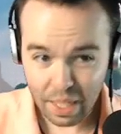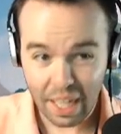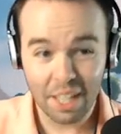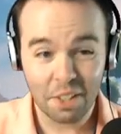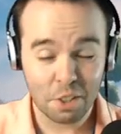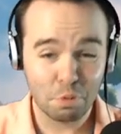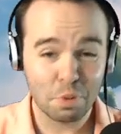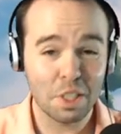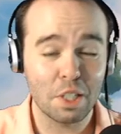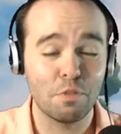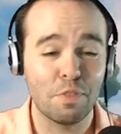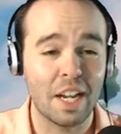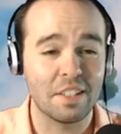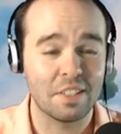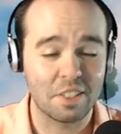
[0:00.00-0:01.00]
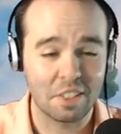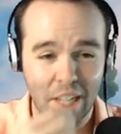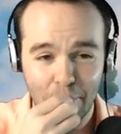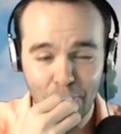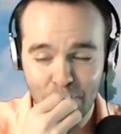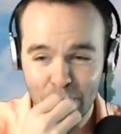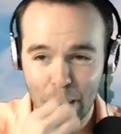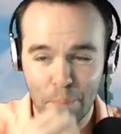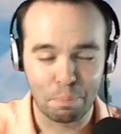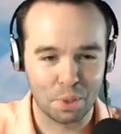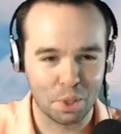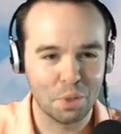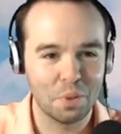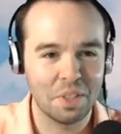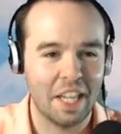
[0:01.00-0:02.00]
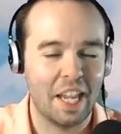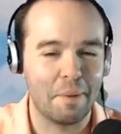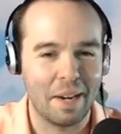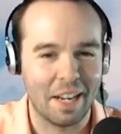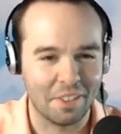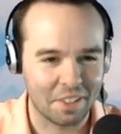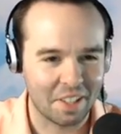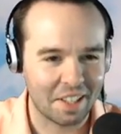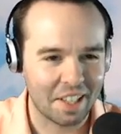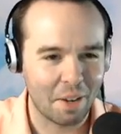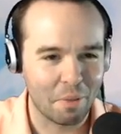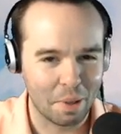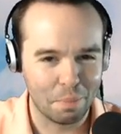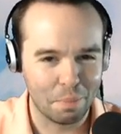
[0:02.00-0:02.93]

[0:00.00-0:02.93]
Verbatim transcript: It looked really advanced until that balloon came out. It looked like that one